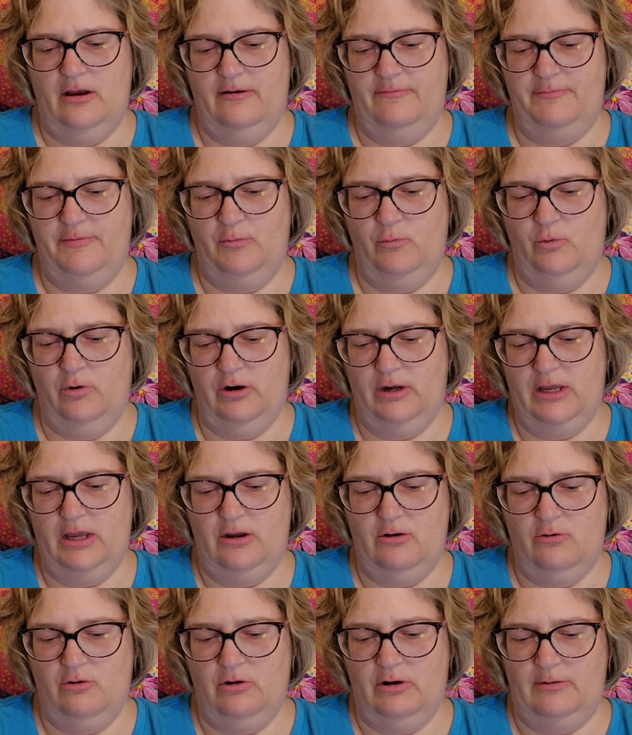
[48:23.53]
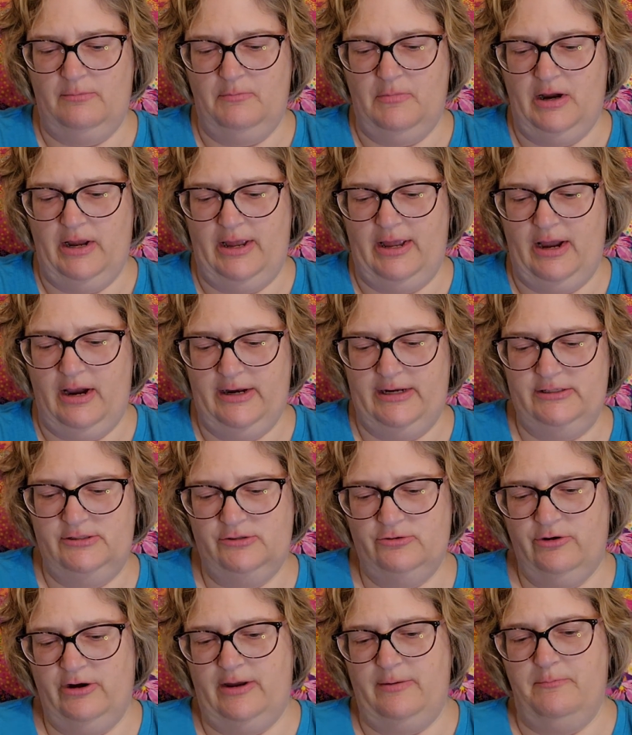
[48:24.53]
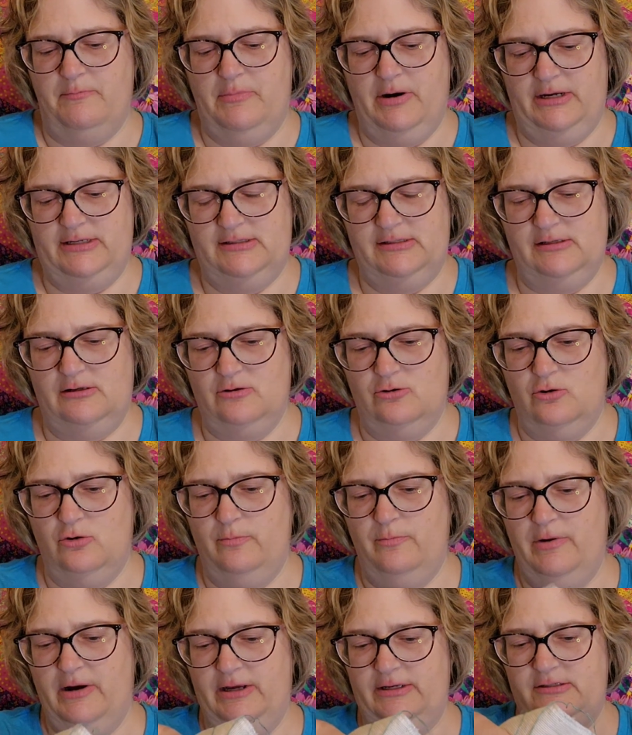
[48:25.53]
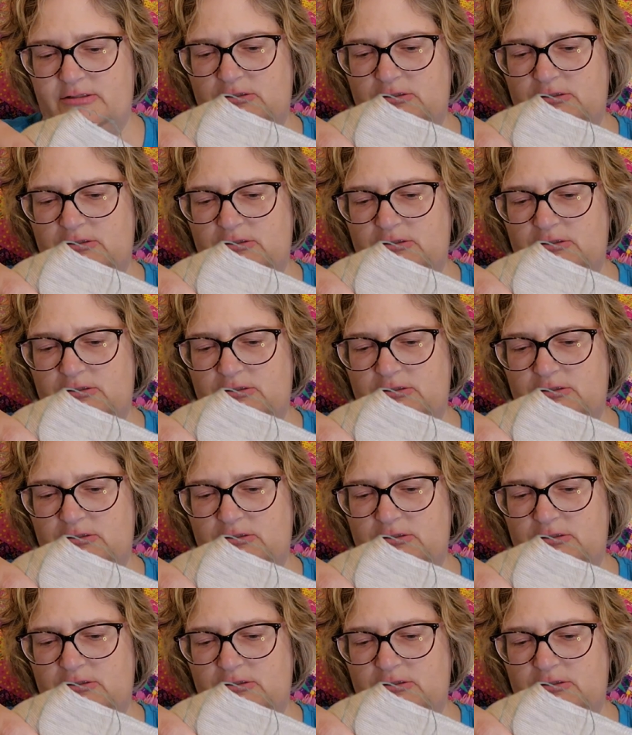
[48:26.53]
I've been working on my ice cream bicycle by